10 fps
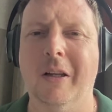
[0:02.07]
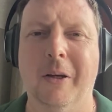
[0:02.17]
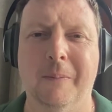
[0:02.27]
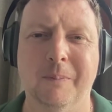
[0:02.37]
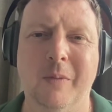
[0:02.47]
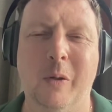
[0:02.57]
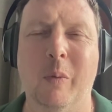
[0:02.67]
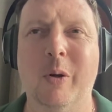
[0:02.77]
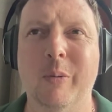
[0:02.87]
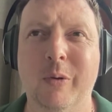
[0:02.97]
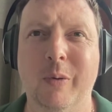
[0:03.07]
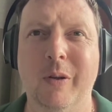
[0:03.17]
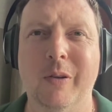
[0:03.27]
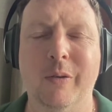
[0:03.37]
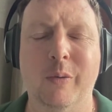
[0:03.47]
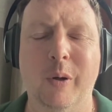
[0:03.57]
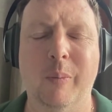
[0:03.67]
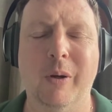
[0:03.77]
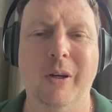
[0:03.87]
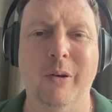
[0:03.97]
Hello, and welcome to another 3D
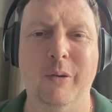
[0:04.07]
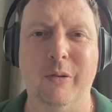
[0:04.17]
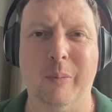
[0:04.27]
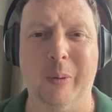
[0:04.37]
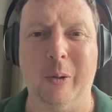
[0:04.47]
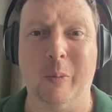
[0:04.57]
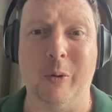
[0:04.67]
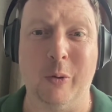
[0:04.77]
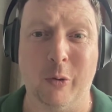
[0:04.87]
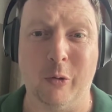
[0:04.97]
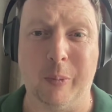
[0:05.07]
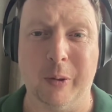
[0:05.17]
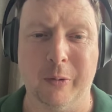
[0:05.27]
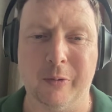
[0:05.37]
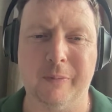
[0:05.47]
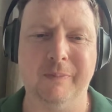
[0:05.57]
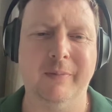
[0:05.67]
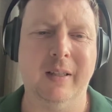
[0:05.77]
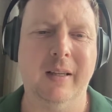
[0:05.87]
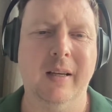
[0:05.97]
printing news Unpeeled with Joris.
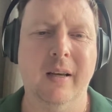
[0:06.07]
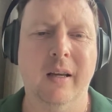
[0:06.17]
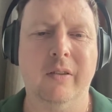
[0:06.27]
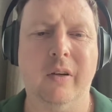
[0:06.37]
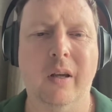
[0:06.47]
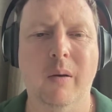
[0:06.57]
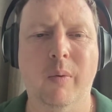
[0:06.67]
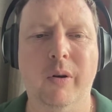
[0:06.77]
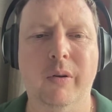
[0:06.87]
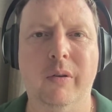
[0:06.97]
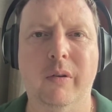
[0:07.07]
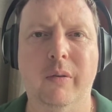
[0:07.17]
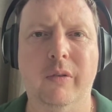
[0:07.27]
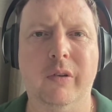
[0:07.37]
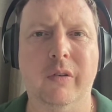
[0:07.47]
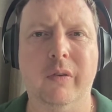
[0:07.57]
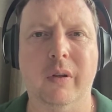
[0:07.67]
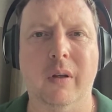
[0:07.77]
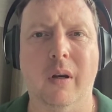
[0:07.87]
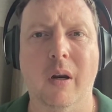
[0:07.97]
Today we're going to be
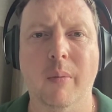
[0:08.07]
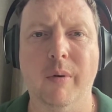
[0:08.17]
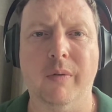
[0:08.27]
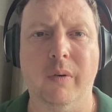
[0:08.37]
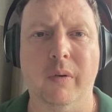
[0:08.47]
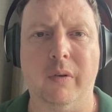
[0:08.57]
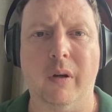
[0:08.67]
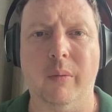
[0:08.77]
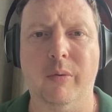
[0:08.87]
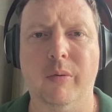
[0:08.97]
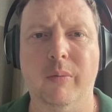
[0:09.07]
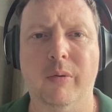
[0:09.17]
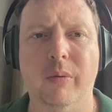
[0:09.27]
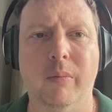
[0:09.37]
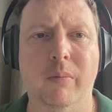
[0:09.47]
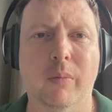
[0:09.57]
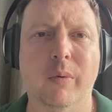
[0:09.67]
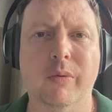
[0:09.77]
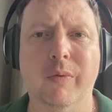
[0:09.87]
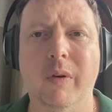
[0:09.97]
discussing a number of news items from some
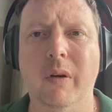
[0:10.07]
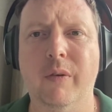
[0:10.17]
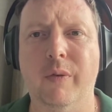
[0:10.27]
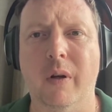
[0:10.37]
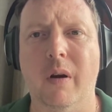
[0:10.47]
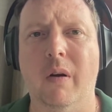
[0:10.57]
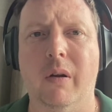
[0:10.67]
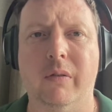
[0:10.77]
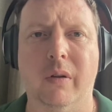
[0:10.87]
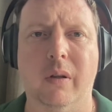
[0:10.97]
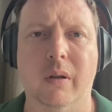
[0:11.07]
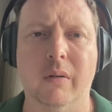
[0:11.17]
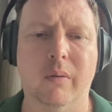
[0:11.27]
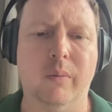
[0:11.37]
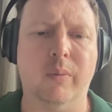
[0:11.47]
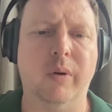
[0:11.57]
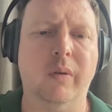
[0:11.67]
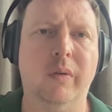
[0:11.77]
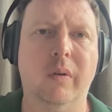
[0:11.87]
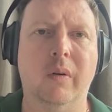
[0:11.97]
very different areas, I think. One
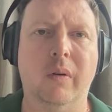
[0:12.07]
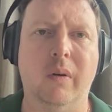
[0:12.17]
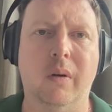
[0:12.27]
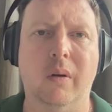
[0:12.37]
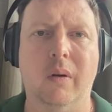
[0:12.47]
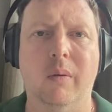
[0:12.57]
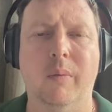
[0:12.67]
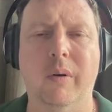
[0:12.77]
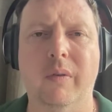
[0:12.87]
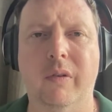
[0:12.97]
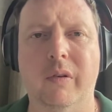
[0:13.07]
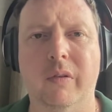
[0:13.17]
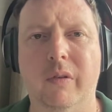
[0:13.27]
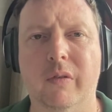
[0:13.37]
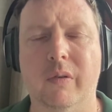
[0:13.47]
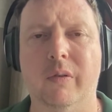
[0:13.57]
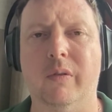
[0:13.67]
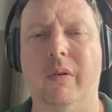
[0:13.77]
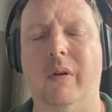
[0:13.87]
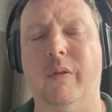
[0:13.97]
of these things concerns
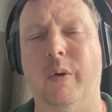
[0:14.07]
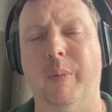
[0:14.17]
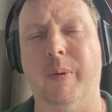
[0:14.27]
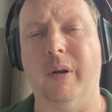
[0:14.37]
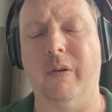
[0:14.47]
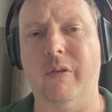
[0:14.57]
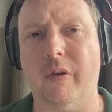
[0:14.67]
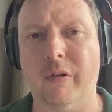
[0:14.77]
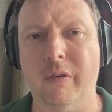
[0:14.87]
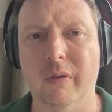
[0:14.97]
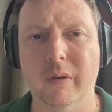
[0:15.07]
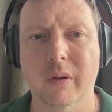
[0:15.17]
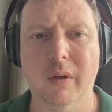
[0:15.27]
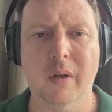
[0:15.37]
3D printed construction.